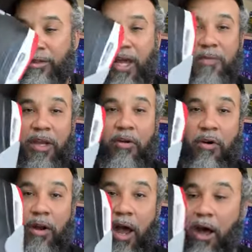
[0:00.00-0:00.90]
They've been
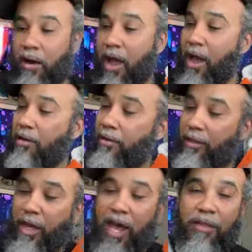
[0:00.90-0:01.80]
going all out.
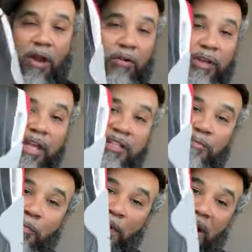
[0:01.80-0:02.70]
Leather on these
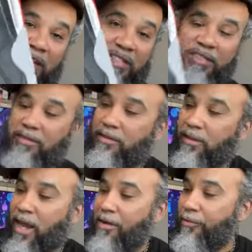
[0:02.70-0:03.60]
bussing,
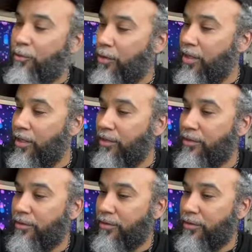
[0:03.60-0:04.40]
like for real.